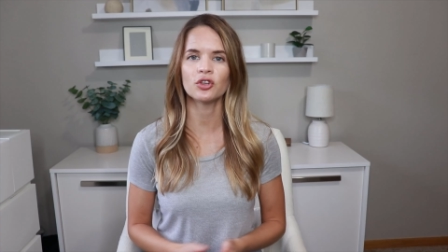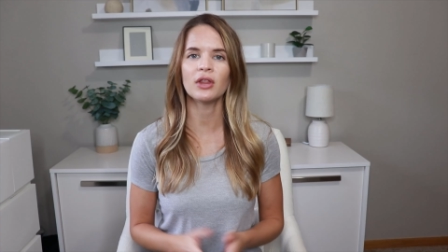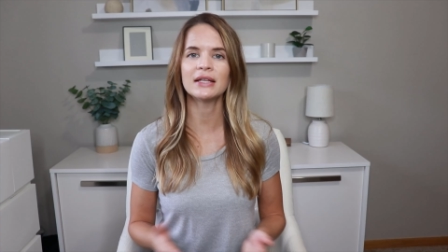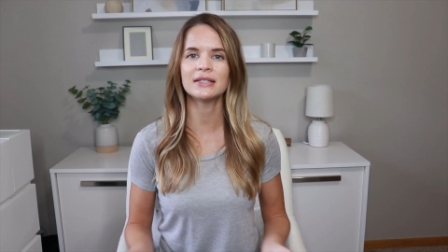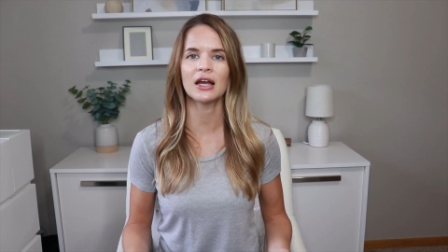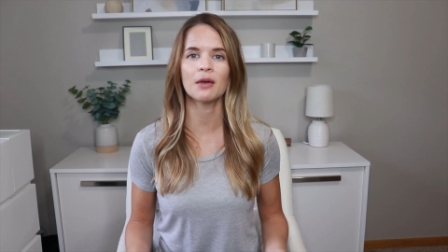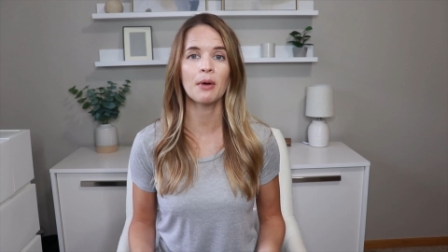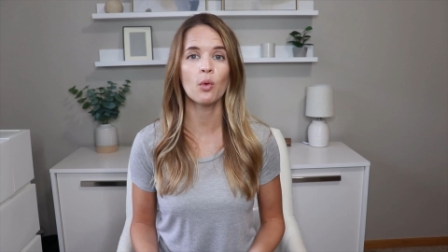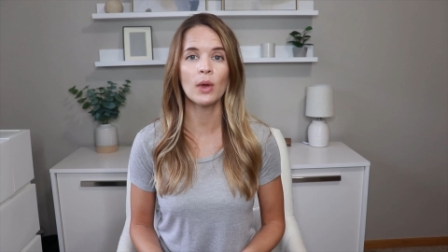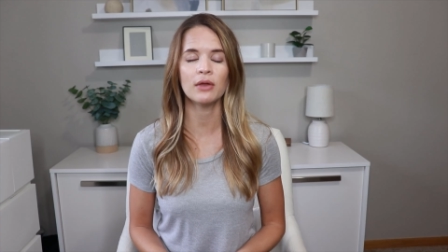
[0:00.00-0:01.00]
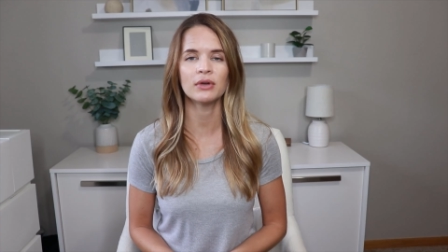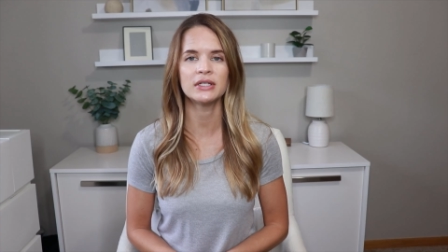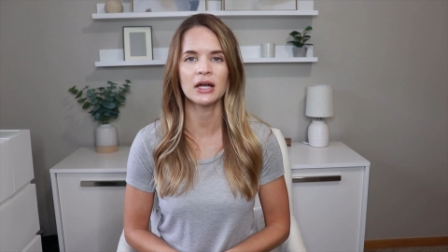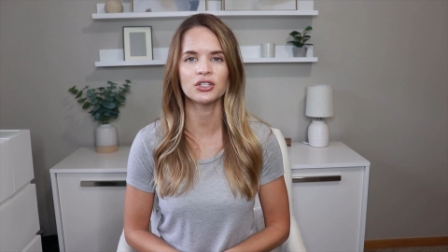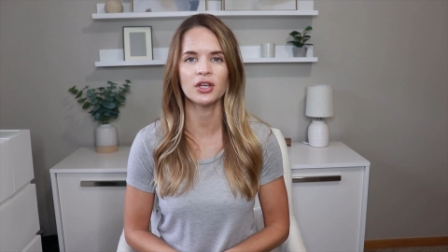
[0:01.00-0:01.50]
So let's talk about weight
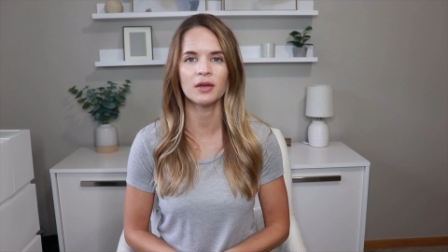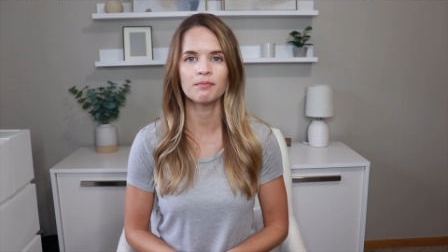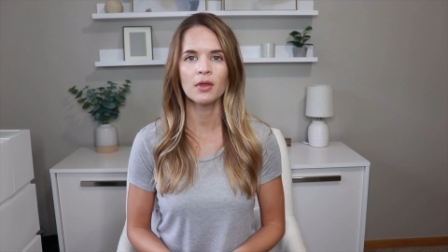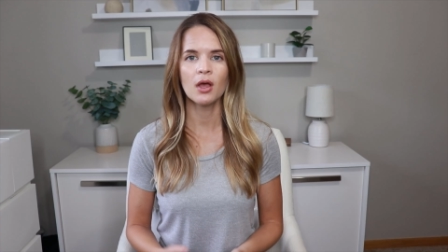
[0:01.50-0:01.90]
reduction.